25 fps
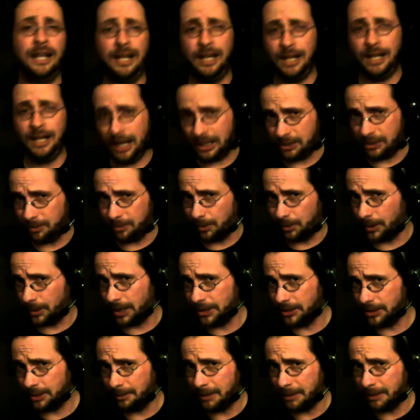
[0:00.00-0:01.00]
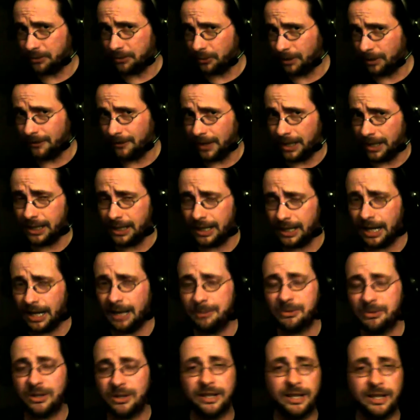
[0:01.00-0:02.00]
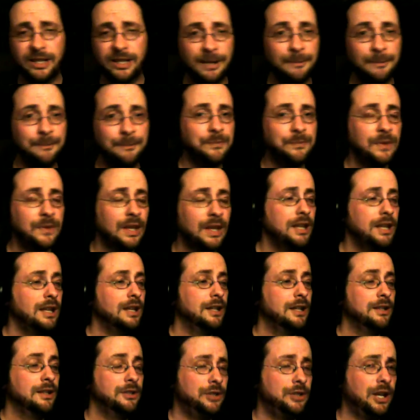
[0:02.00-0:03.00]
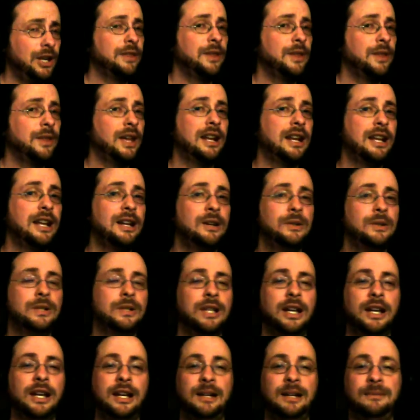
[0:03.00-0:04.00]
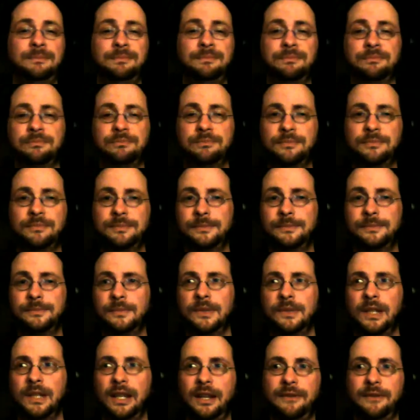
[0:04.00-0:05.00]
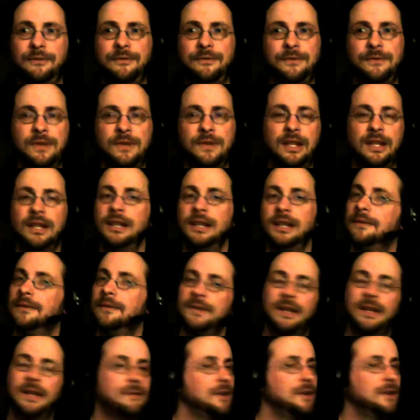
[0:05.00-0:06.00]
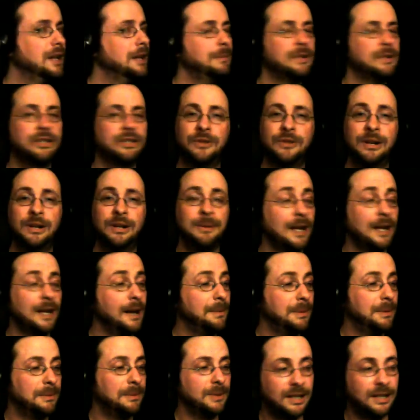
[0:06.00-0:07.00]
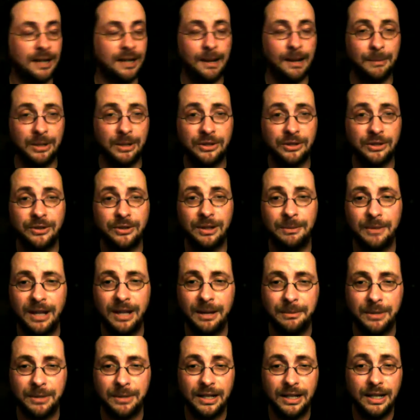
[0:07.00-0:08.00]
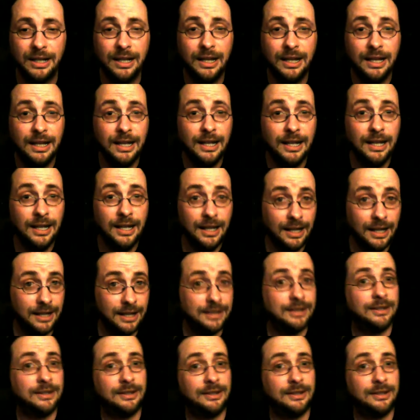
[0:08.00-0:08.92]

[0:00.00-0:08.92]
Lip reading: exploration Metroidvania games like that. Check that out. If I get my streaming up, I'm gonna stream that. But it's